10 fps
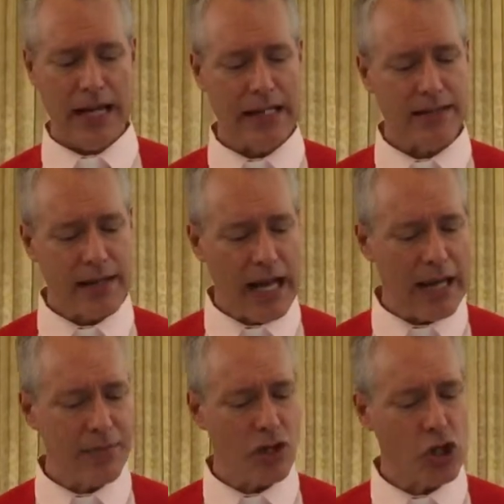It's
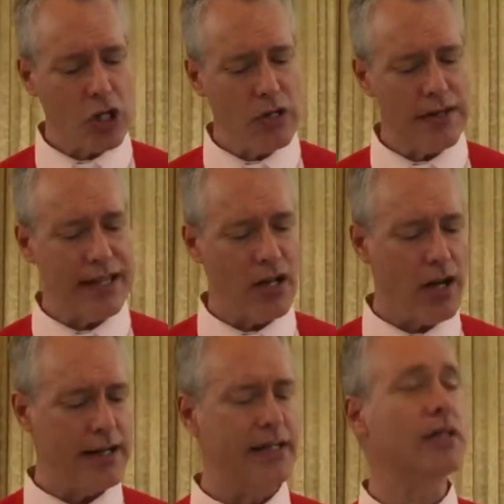time to show that
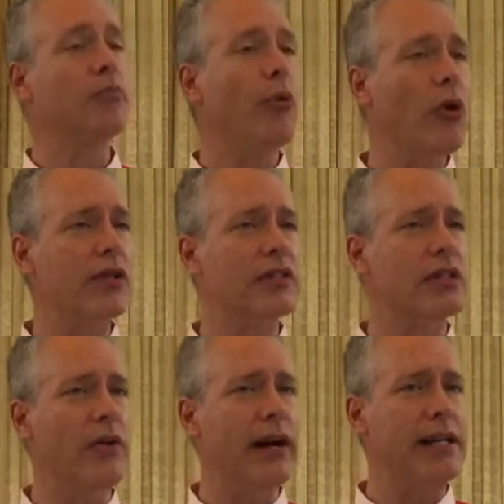God is
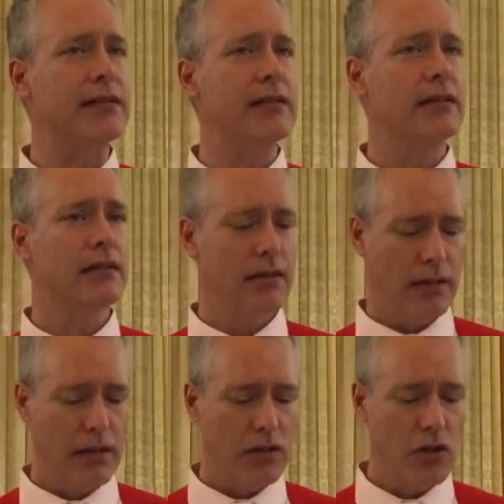important to us,
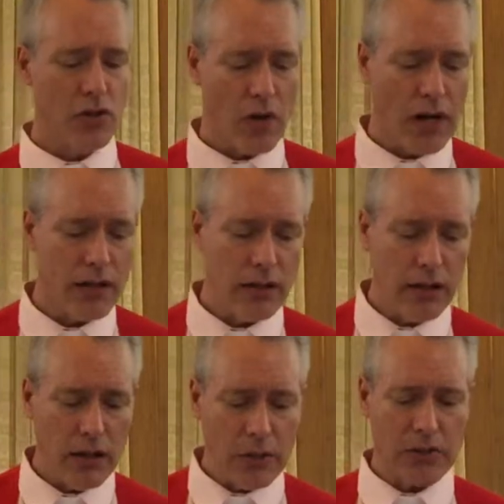to draw
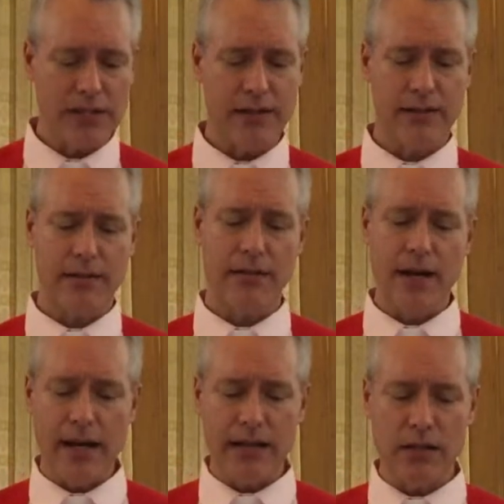close to
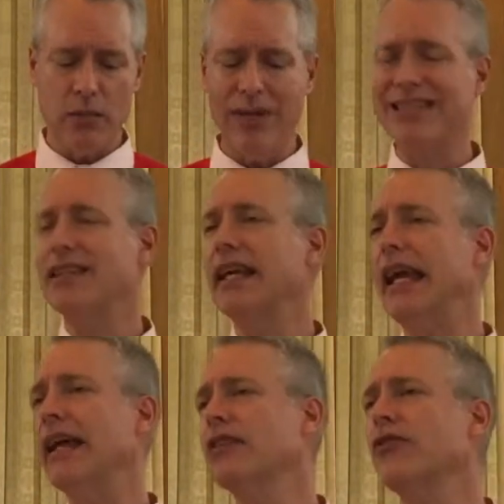God once
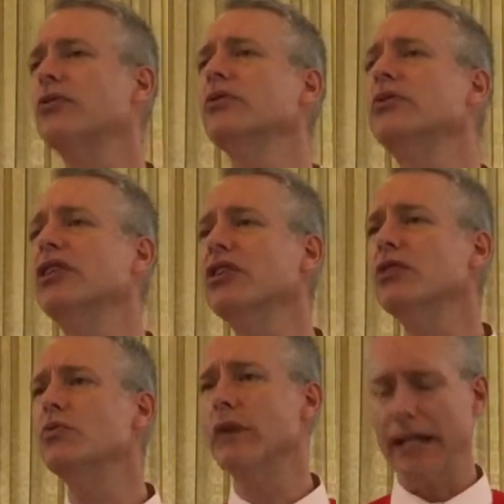again through
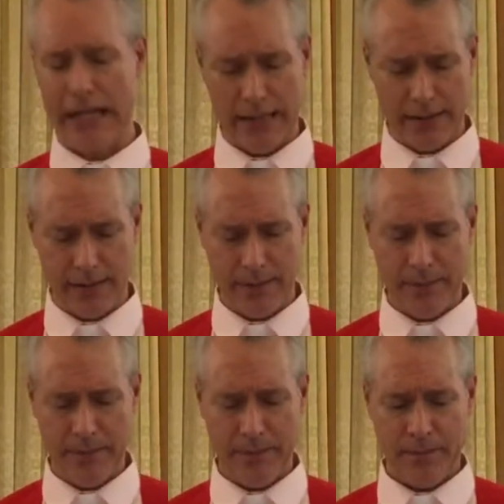new ways.
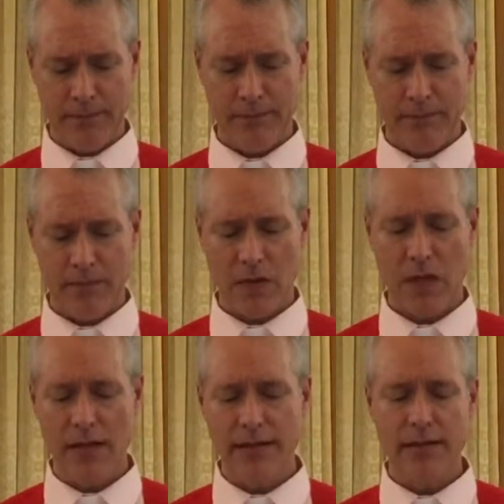
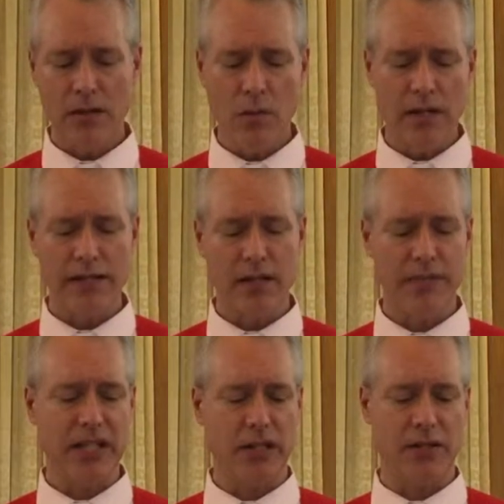God still wants to
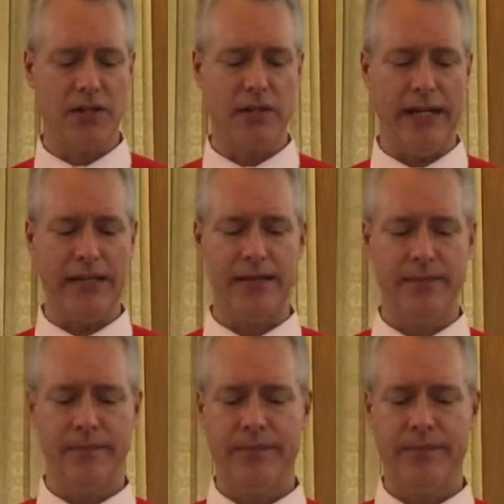be close to us.